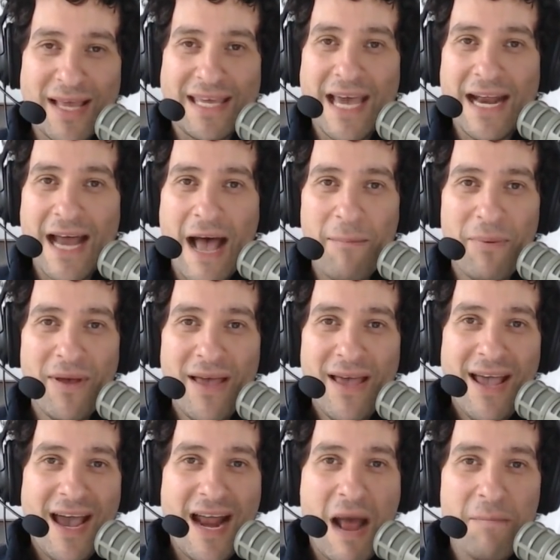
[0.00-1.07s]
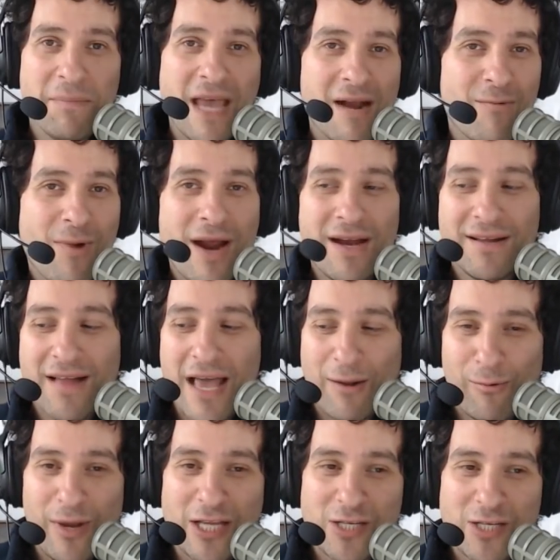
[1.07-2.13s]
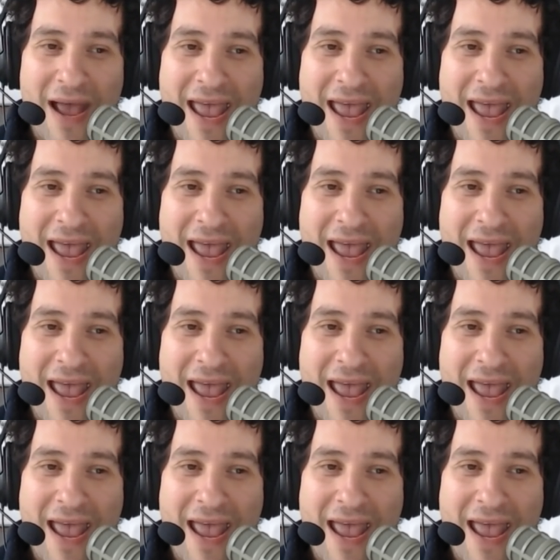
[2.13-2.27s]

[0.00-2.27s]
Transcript: I get up, and I'm getting ready to reach